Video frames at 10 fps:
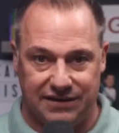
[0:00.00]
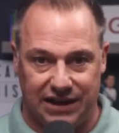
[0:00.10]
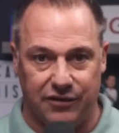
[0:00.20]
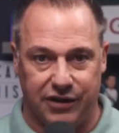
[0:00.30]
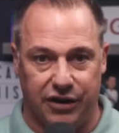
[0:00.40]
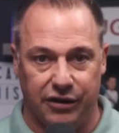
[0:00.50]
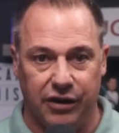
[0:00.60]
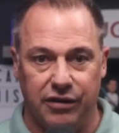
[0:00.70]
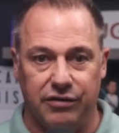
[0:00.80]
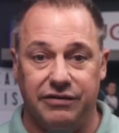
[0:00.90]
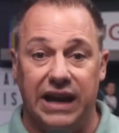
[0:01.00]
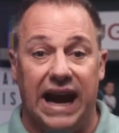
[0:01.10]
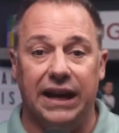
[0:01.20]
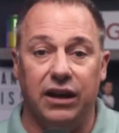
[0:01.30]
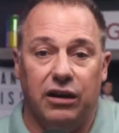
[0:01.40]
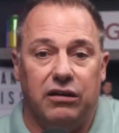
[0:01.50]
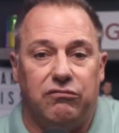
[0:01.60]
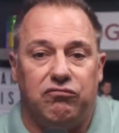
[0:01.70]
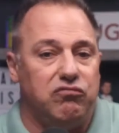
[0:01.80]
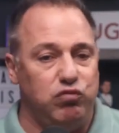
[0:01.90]
out there that
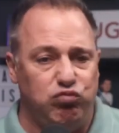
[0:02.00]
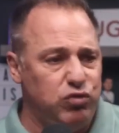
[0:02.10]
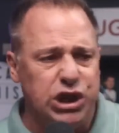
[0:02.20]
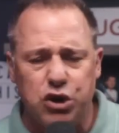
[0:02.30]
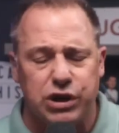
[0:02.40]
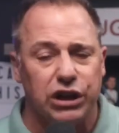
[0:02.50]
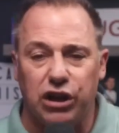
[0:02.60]
you can